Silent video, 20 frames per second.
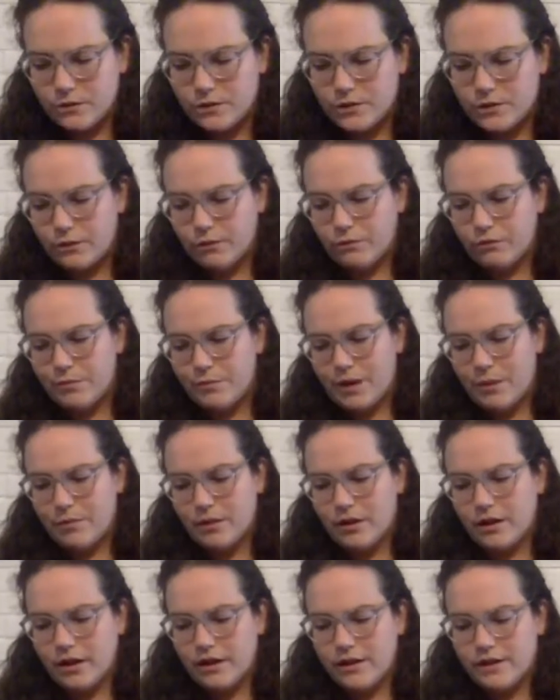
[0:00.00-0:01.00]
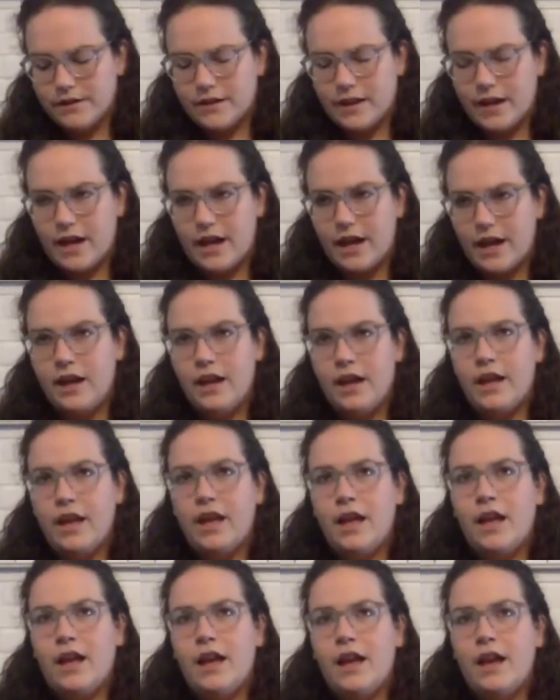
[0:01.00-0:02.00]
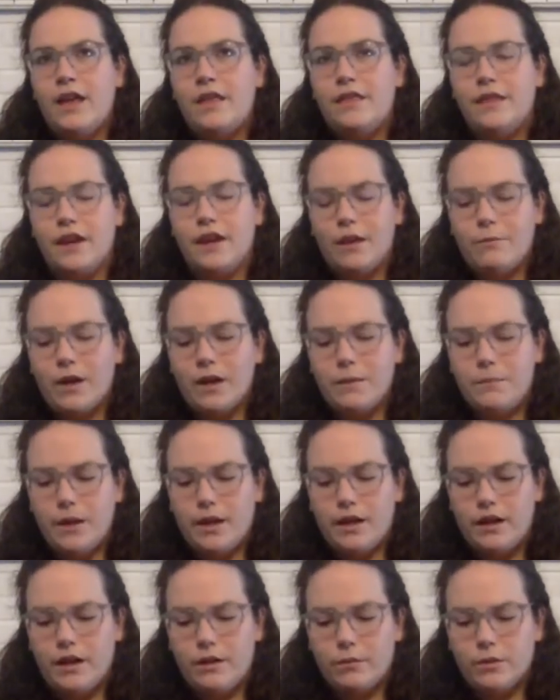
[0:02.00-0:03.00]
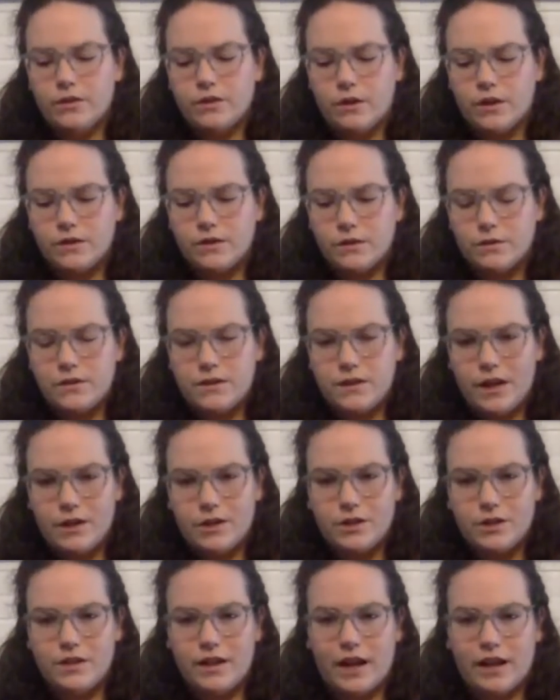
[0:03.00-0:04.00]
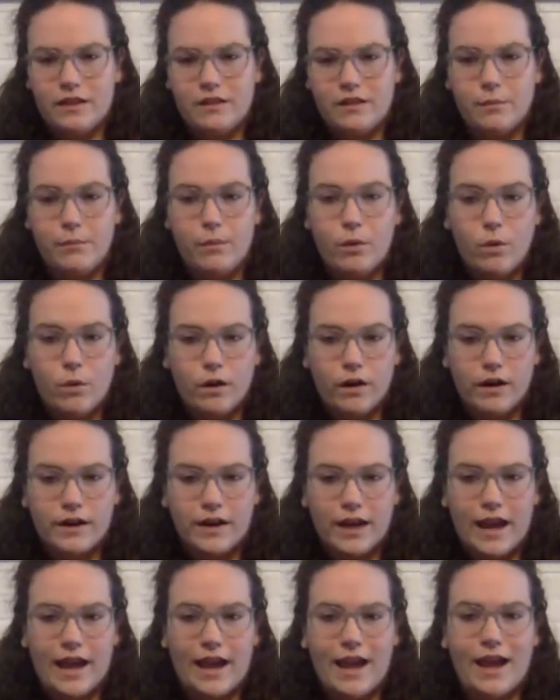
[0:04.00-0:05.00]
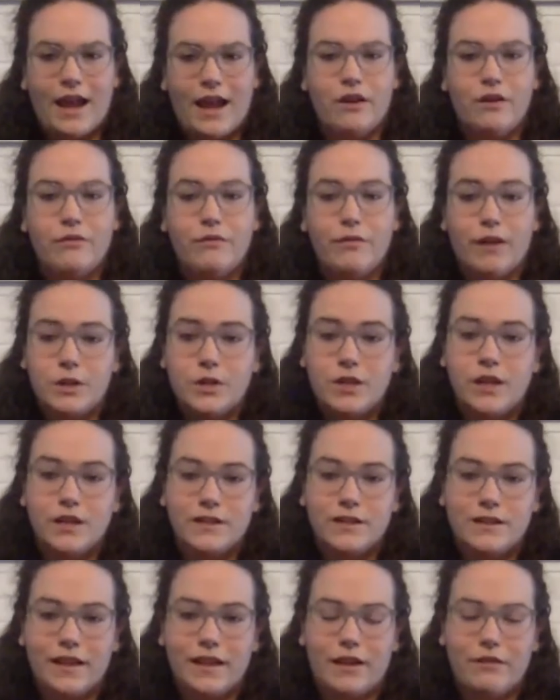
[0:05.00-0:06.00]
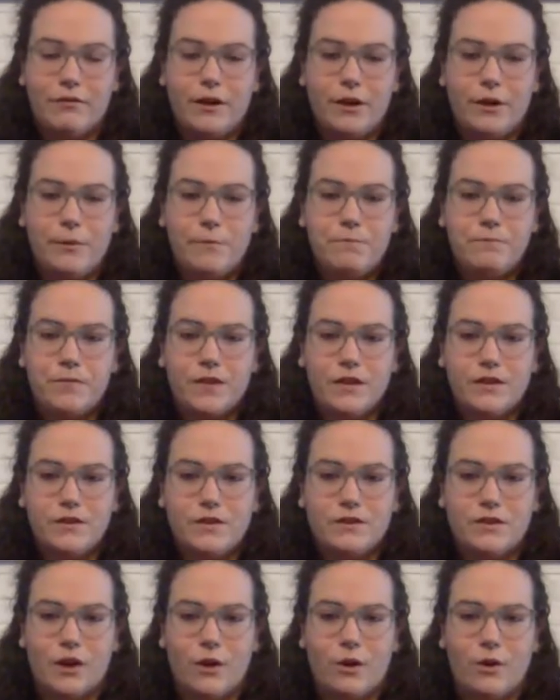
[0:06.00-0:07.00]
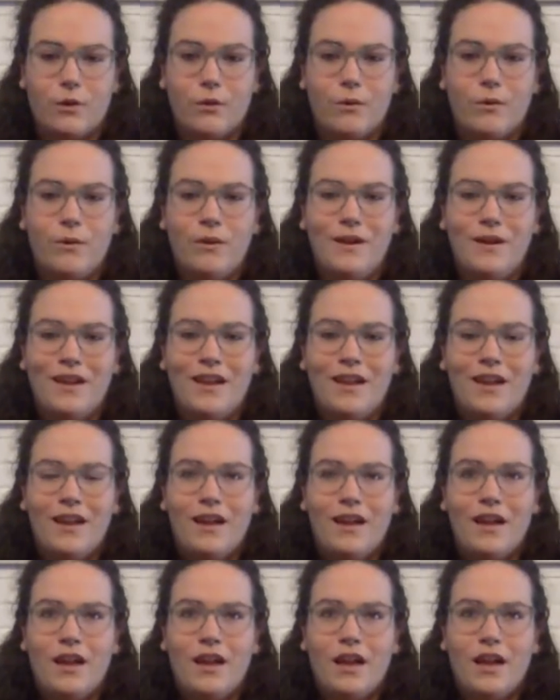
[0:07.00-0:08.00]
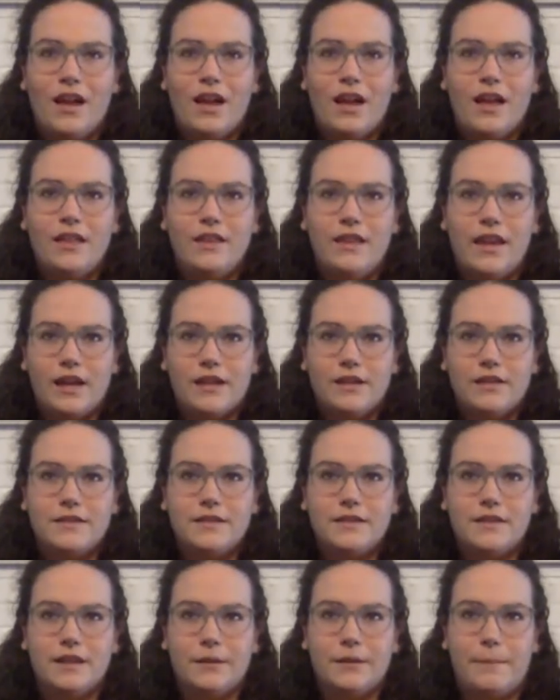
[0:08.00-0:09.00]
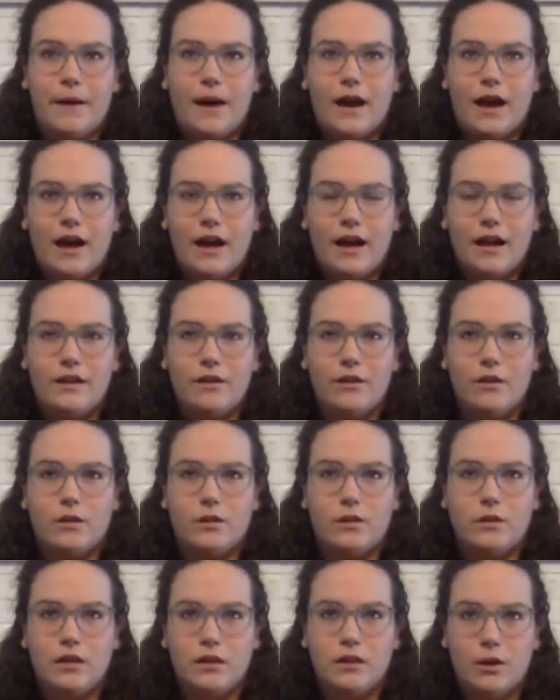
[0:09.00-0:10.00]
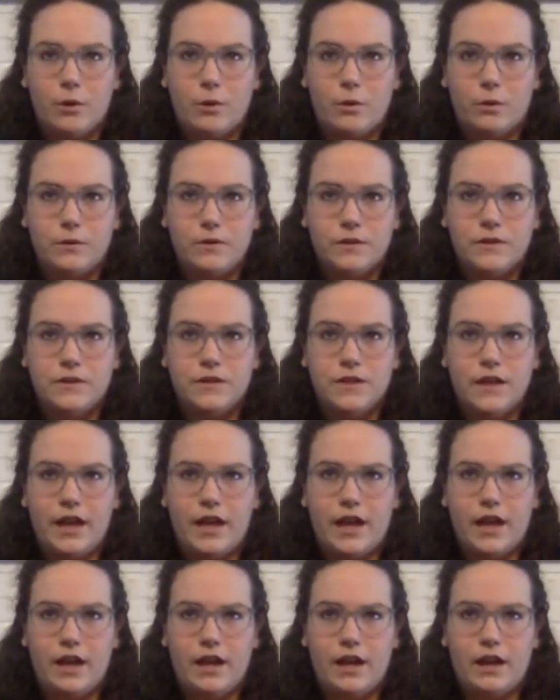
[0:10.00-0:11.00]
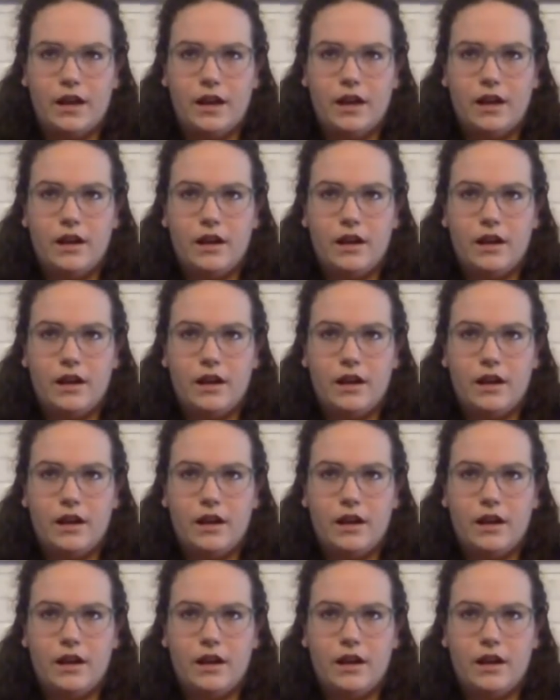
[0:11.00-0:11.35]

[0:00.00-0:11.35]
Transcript: don't remember is that the NYPD was also stationed at the morgue and Fresh Kills landfill. So yes, the pile closed in